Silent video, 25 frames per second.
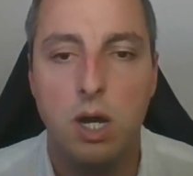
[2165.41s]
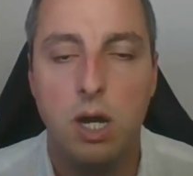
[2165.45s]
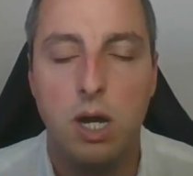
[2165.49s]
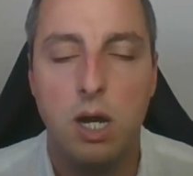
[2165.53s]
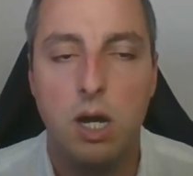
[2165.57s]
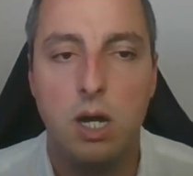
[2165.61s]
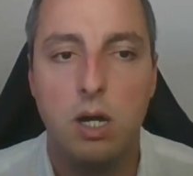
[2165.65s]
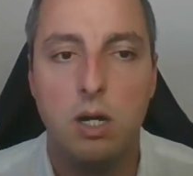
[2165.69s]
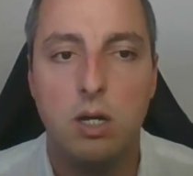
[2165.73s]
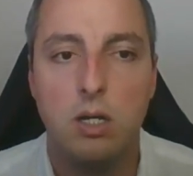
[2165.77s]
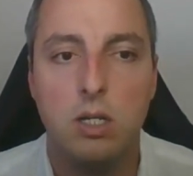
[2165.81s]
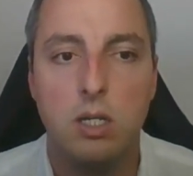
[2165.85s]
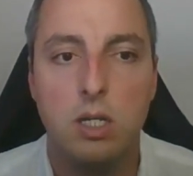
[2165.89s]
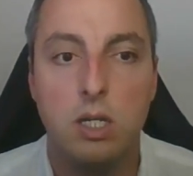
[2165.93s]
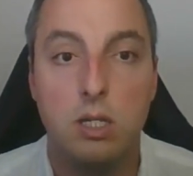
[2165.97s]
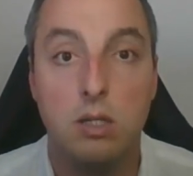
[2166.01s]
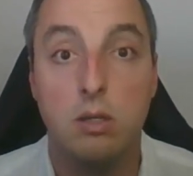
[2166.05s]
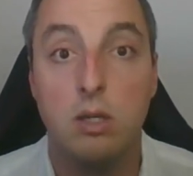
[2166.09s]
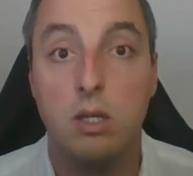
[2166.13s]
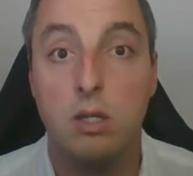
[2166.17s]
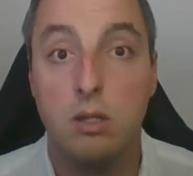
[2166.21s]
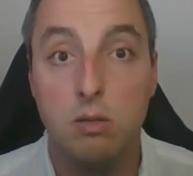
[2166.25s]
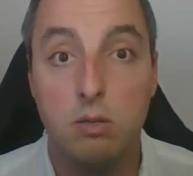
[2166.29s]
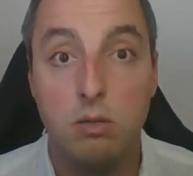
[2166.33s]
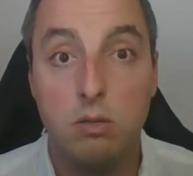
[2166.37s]

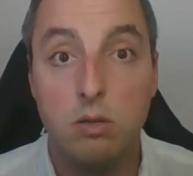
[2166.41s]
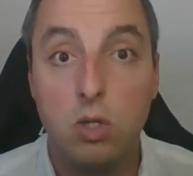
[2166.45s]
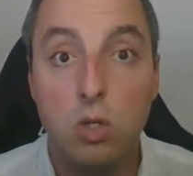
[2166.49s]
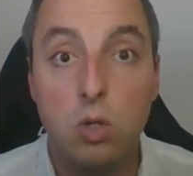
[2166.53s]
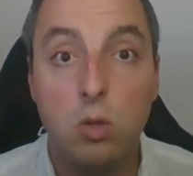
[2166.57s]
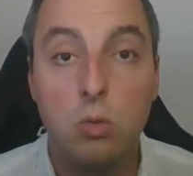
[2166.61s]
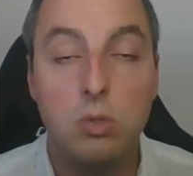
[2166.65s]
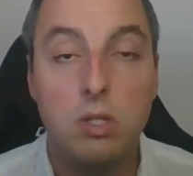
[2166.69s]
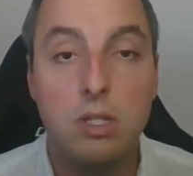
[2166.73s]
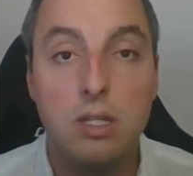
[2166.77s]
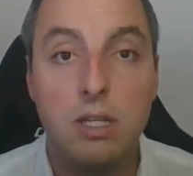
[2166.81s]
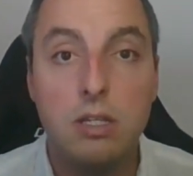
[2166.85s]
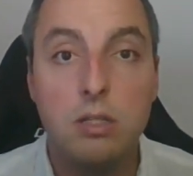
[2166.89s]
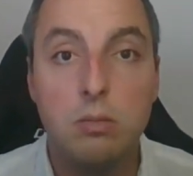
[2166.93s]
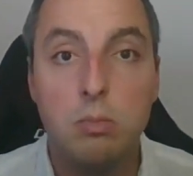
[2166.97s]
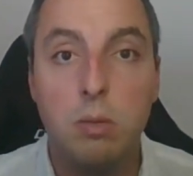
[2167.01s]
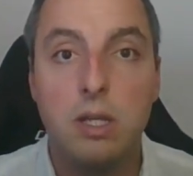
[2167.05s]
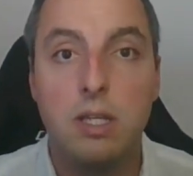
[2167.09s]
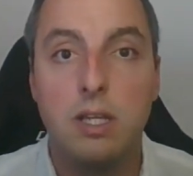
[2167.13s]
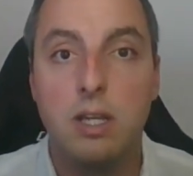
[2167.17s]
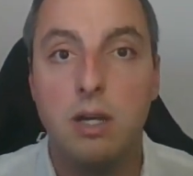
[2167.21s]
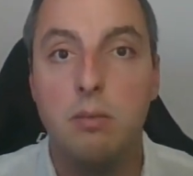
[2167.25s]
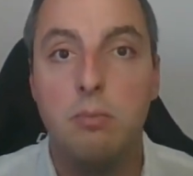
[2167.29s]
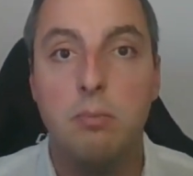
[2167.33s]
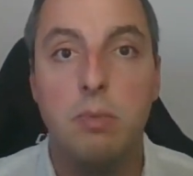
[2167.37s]
The test
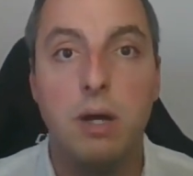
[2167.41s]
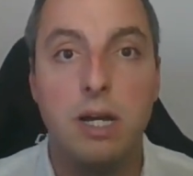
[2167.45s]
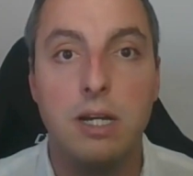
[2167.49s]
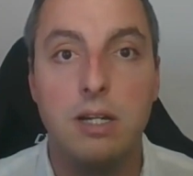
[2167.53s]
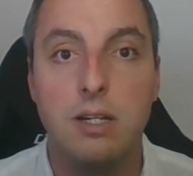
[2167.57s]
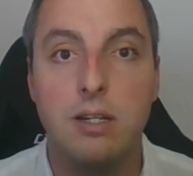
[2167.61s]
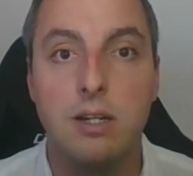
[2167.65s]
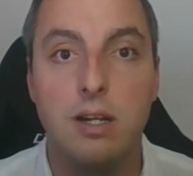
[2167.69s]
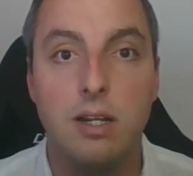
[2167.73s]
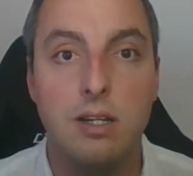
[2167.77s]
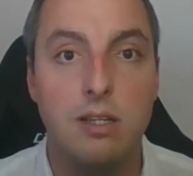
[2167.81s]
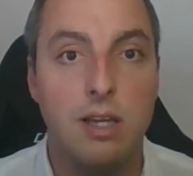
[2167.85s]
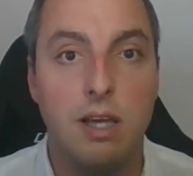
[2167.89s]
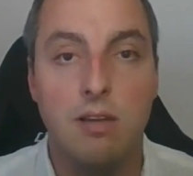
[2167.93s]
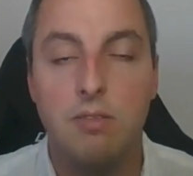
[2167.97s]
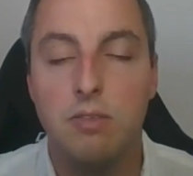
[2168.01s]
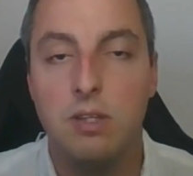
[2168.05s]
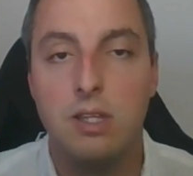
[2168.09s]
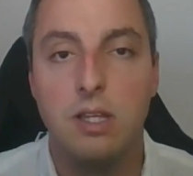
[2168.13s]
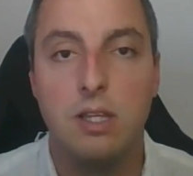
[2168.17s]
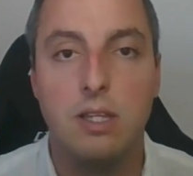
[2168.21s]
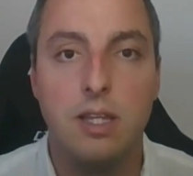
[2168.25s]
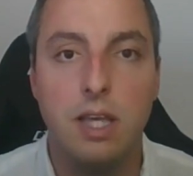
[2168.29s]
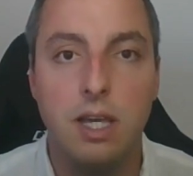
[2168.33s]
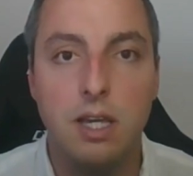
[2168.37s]
might come back
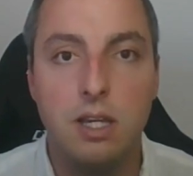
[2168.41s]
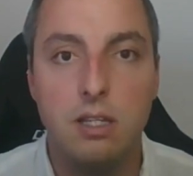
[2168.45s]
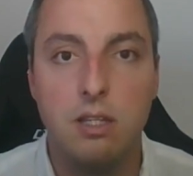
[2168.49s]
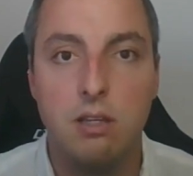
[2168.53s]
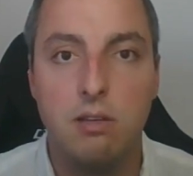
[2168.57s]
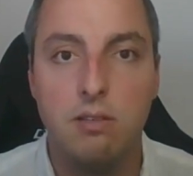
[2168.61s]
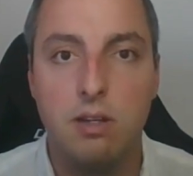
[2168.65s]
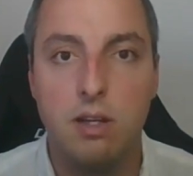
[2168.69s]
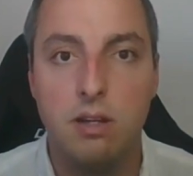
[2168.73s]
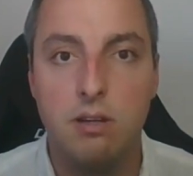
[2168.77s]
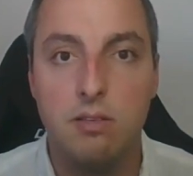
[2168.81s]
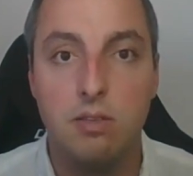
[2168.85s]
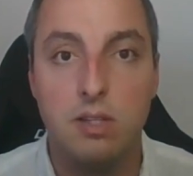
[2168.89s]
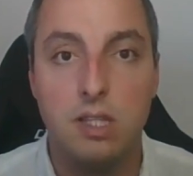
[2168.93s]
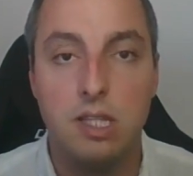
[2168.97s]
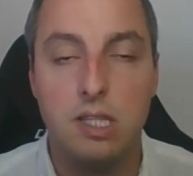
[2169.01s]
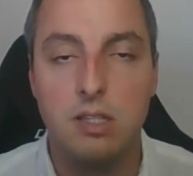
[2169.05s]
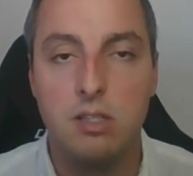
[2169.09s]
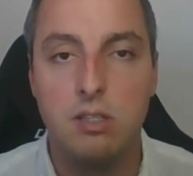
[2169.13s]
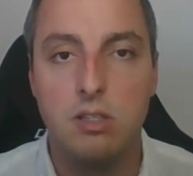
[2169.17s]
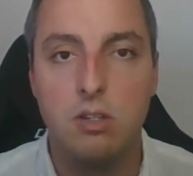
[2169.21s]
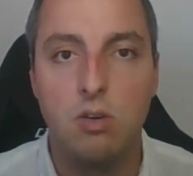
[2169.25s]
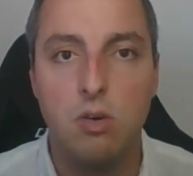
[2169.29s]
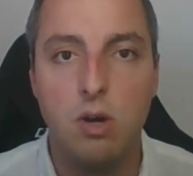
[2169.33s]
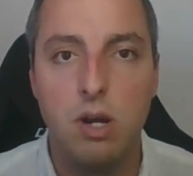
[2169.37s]
everything negative and
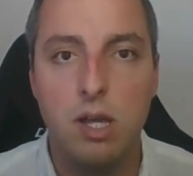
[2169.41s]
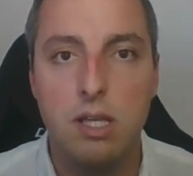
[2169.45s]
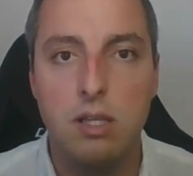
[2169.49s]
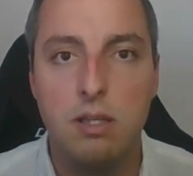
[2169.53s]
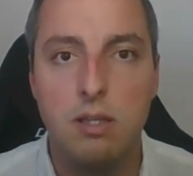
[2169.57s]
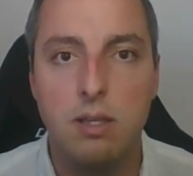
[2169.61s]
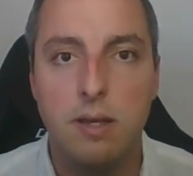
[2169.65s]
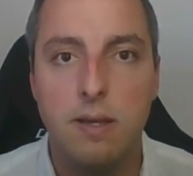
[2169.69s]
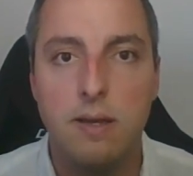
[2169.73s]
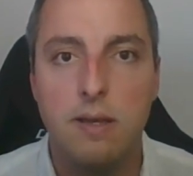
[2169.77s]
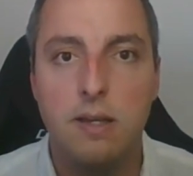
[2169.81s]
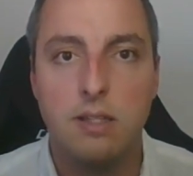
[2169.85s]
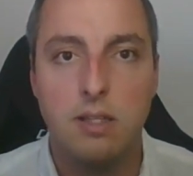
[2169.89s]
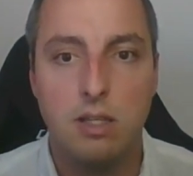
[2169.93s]
everything is great.